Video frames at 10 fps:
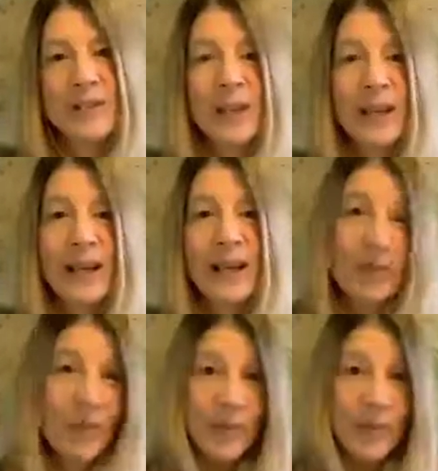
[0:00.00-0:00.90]
work
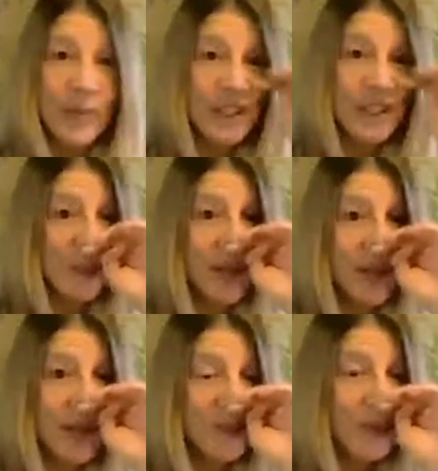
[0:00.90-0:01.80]
out what widget goes
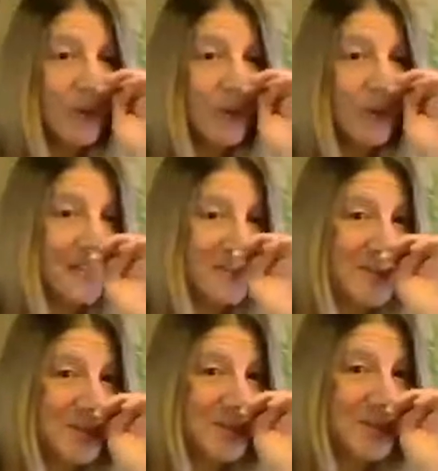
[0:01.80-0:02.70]
where, or I could
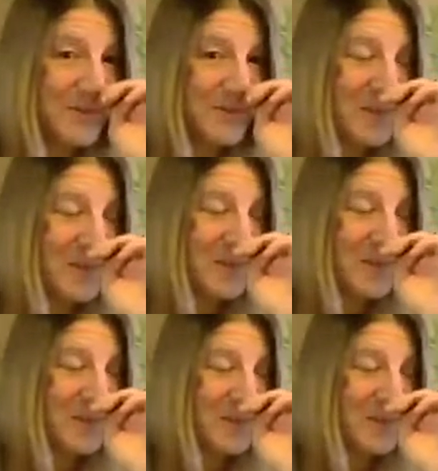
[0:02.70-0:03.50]
get someone to do it for me.